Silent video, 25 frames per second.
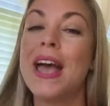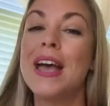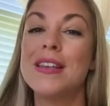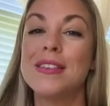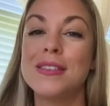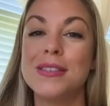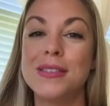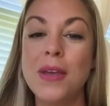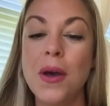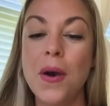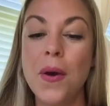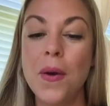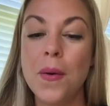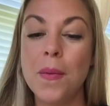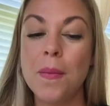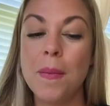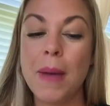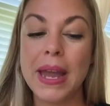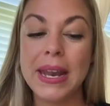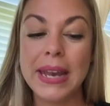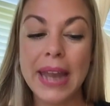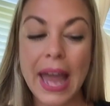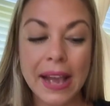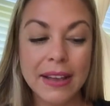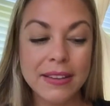So
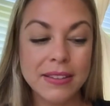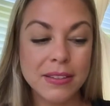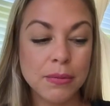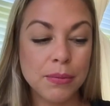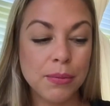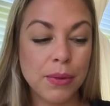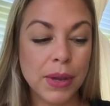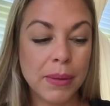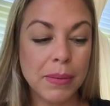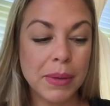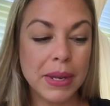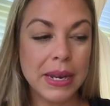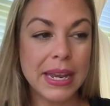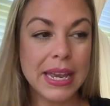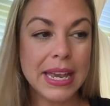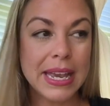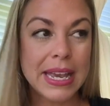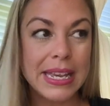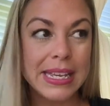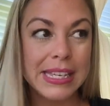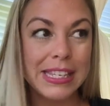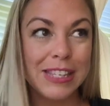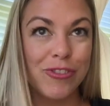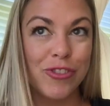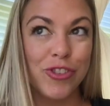my next appointment
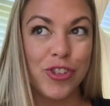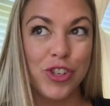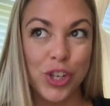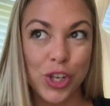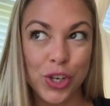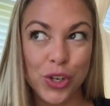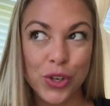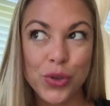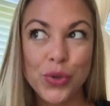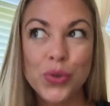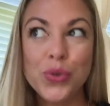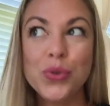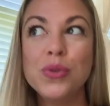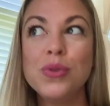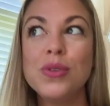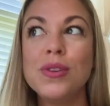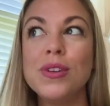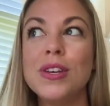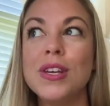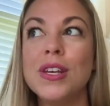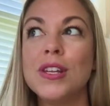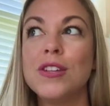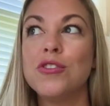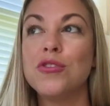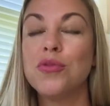is
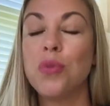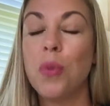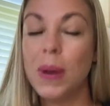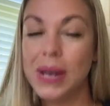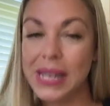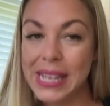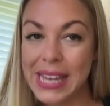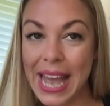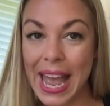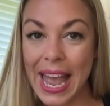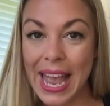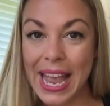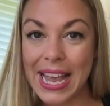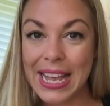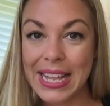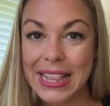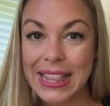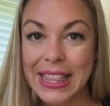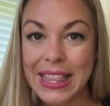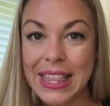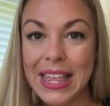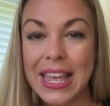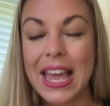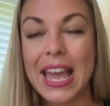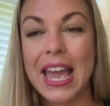June 28th,
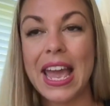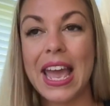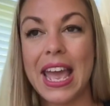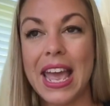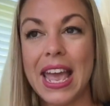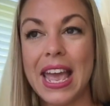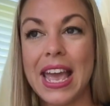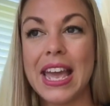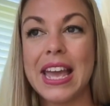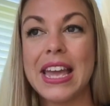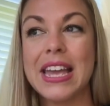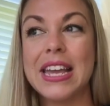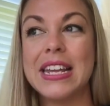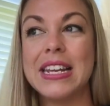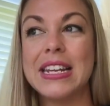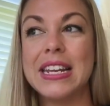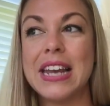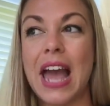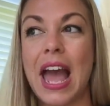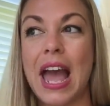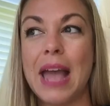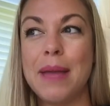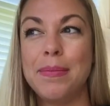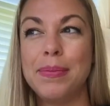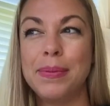
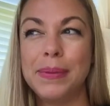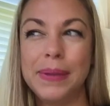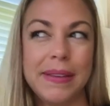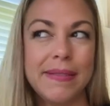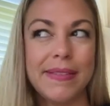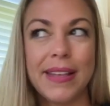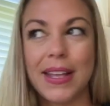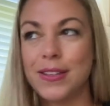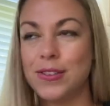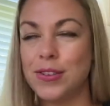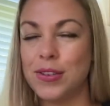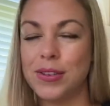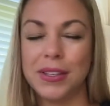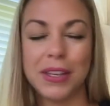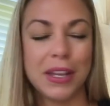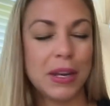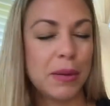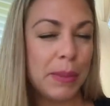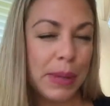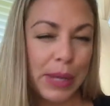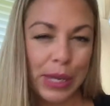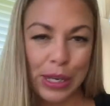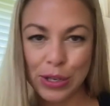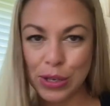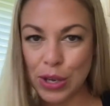and I believe that's just
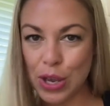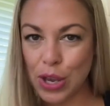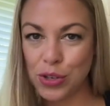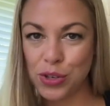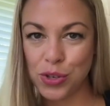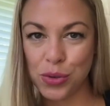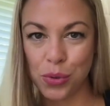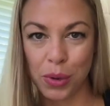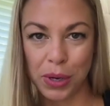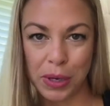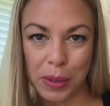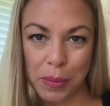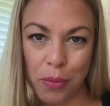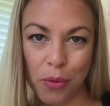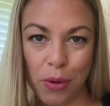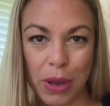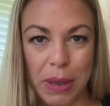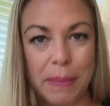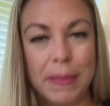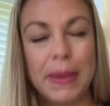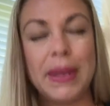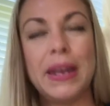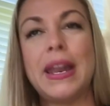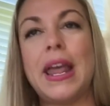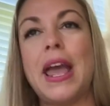gonna be a short
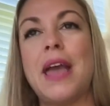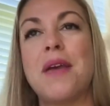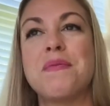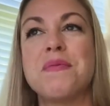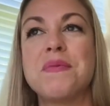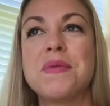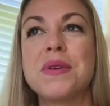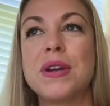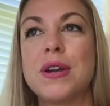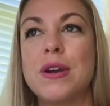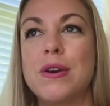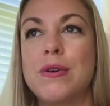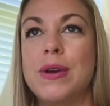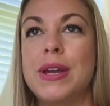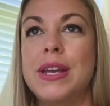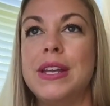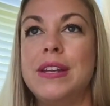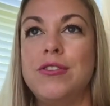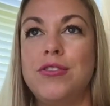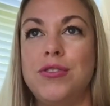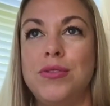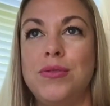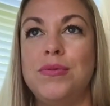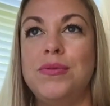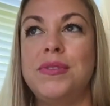appointment, and we're going
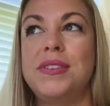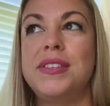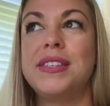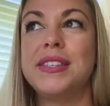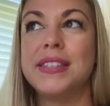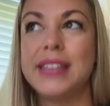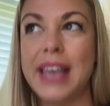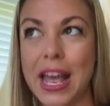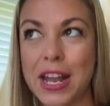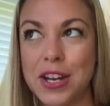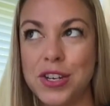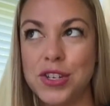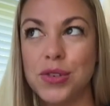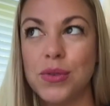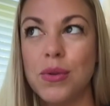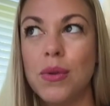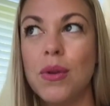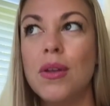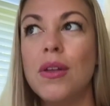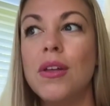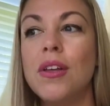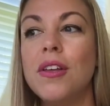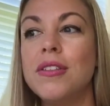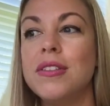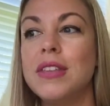to
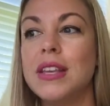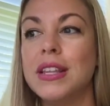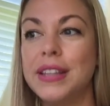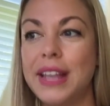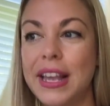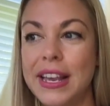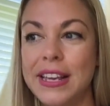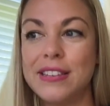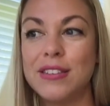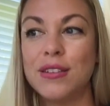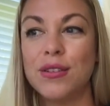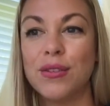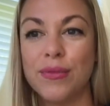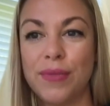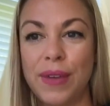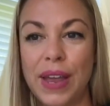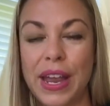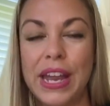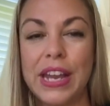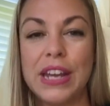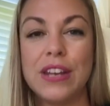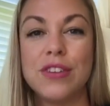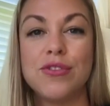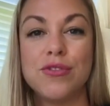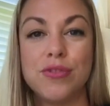schedule the laser
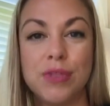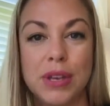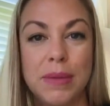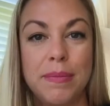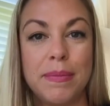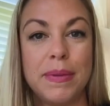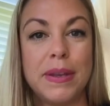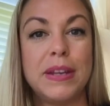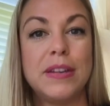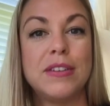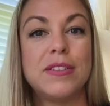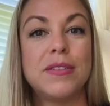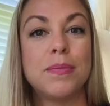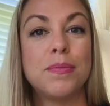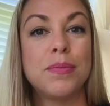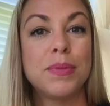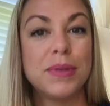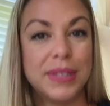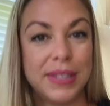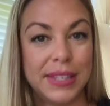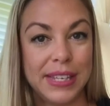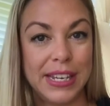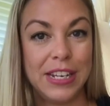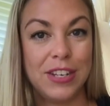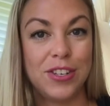vein treatment
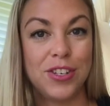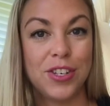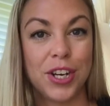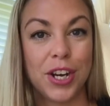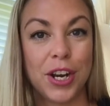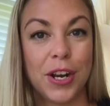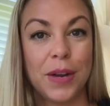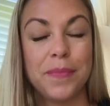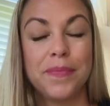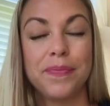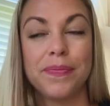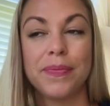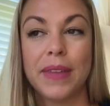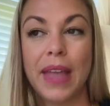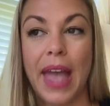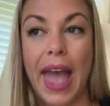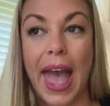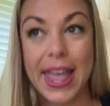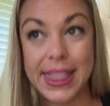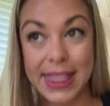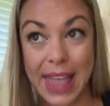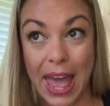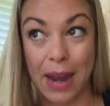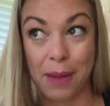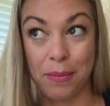procedure
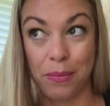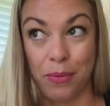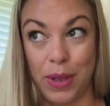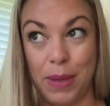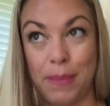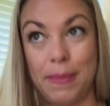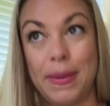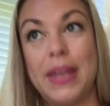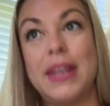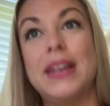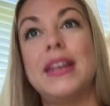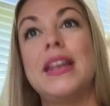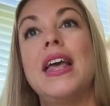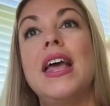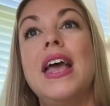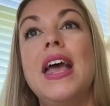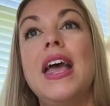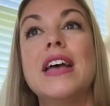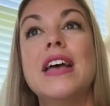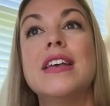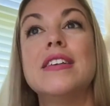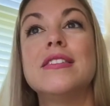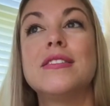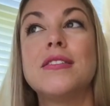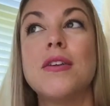at that appointment.
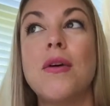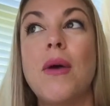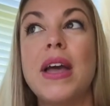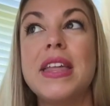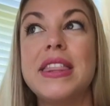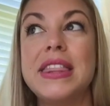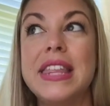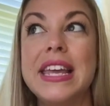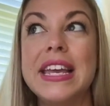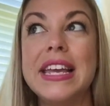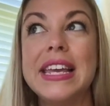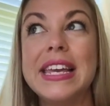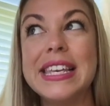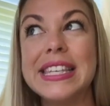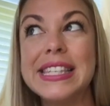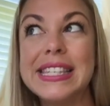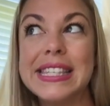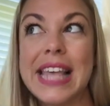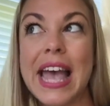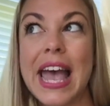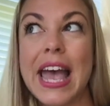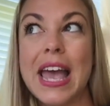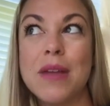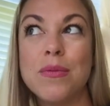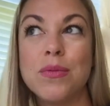So I think he
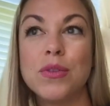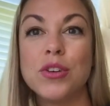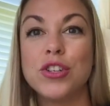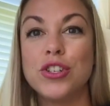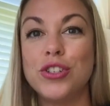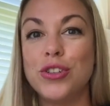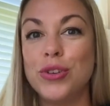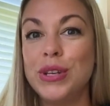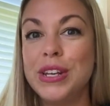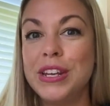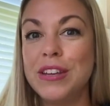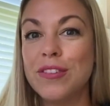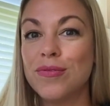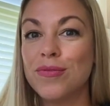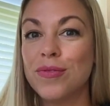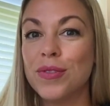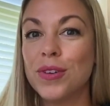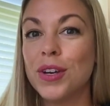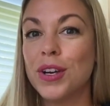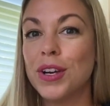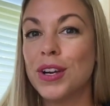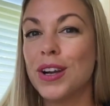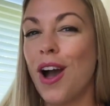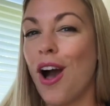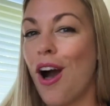said we're shooting
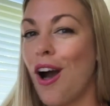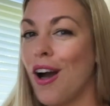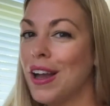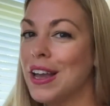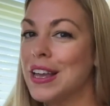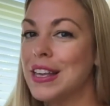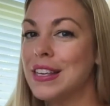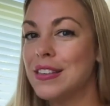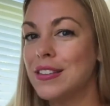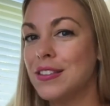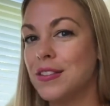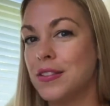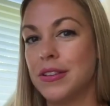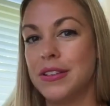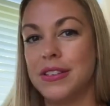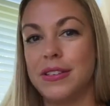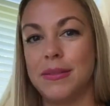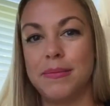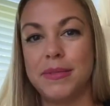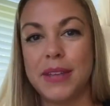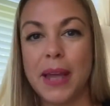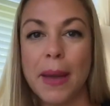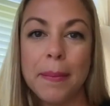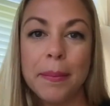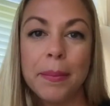for August or
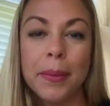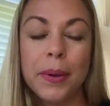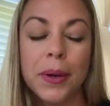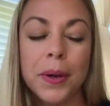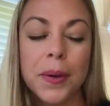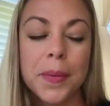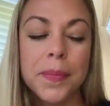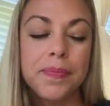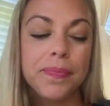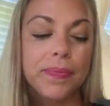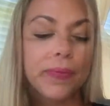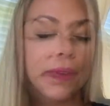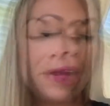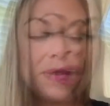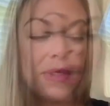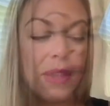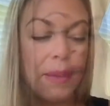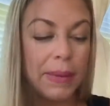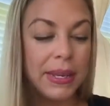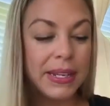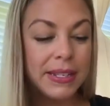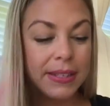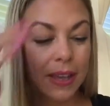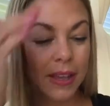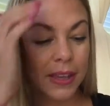September. So
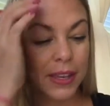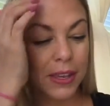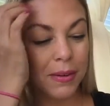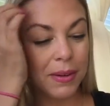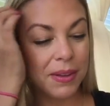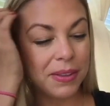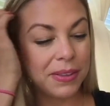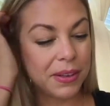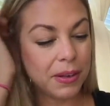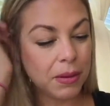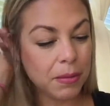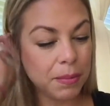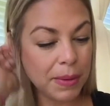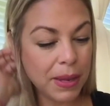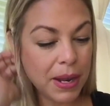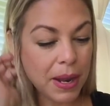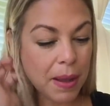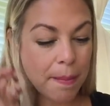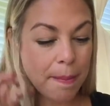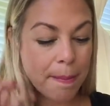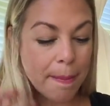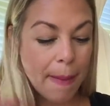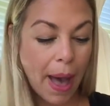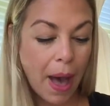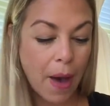let me tell you a little bit
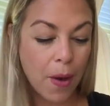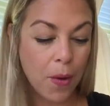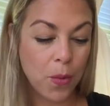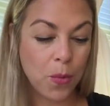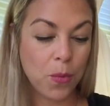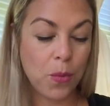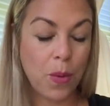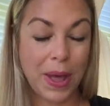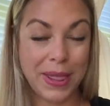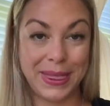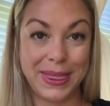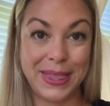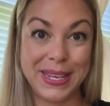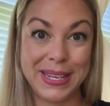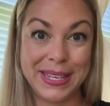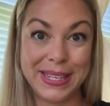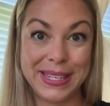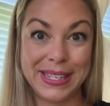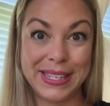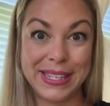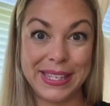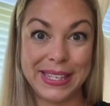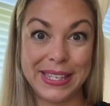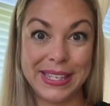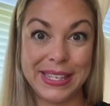about what
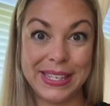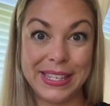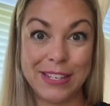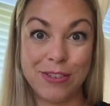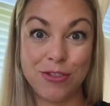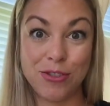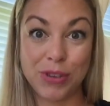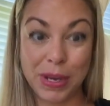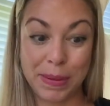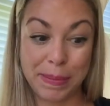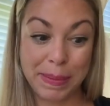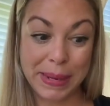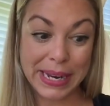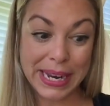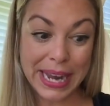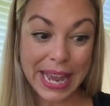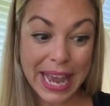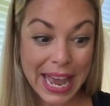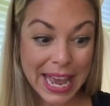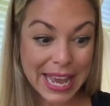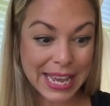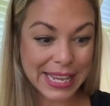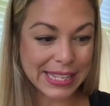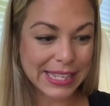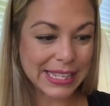this treatment
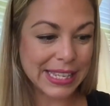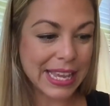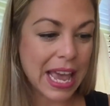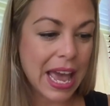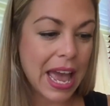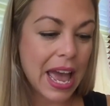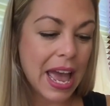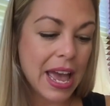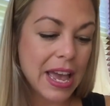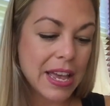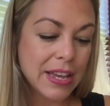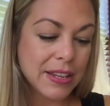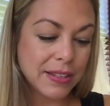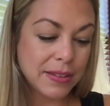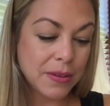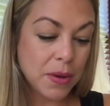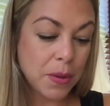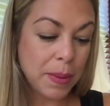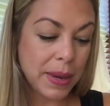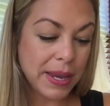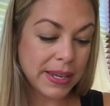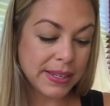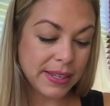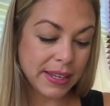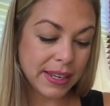is.
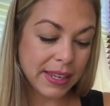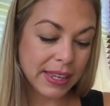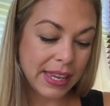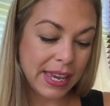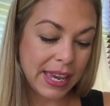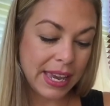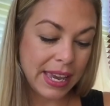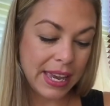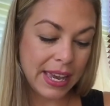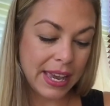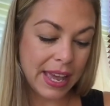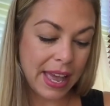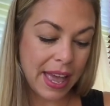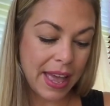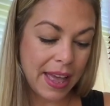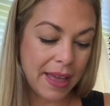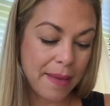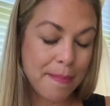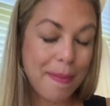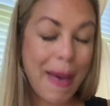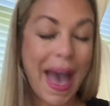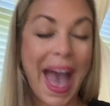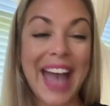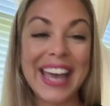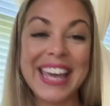So basically,
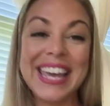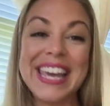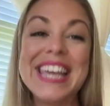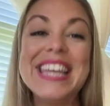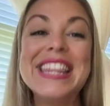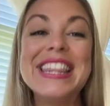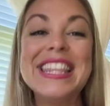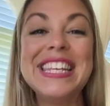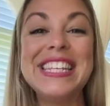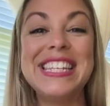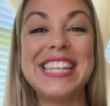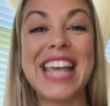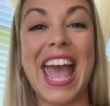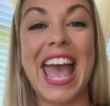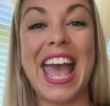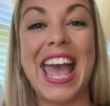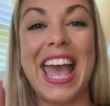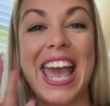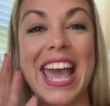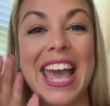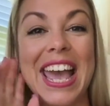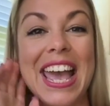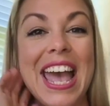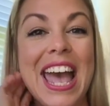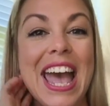back in the
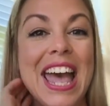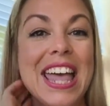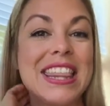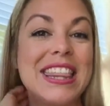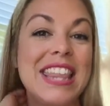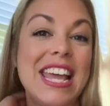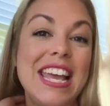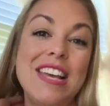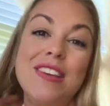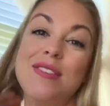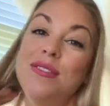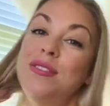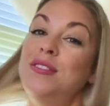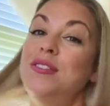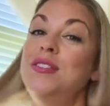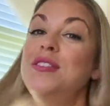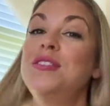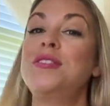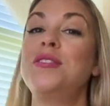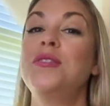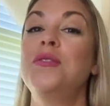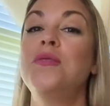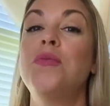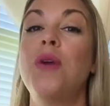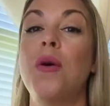day, they used to
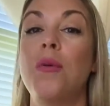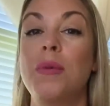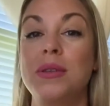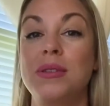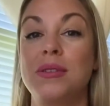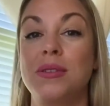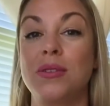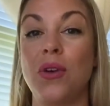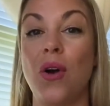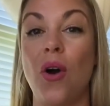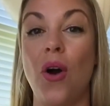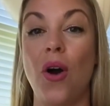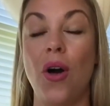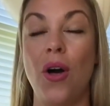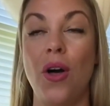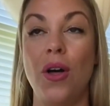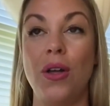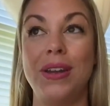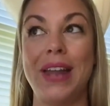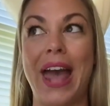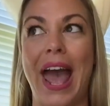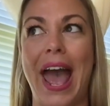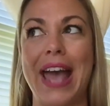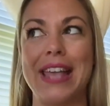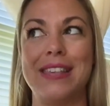do what was
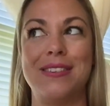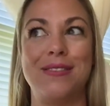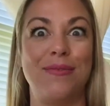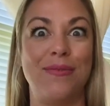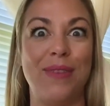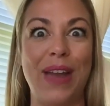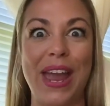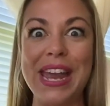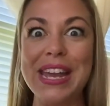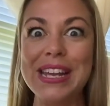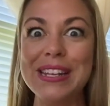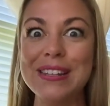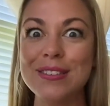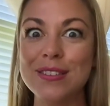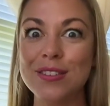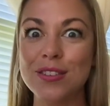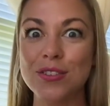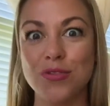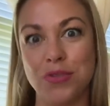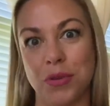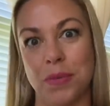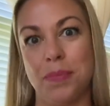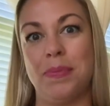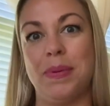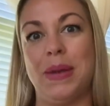called as vein
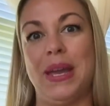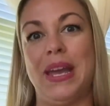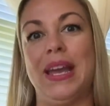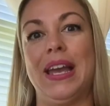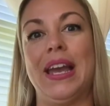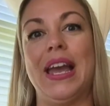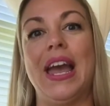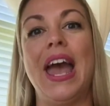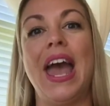stripping.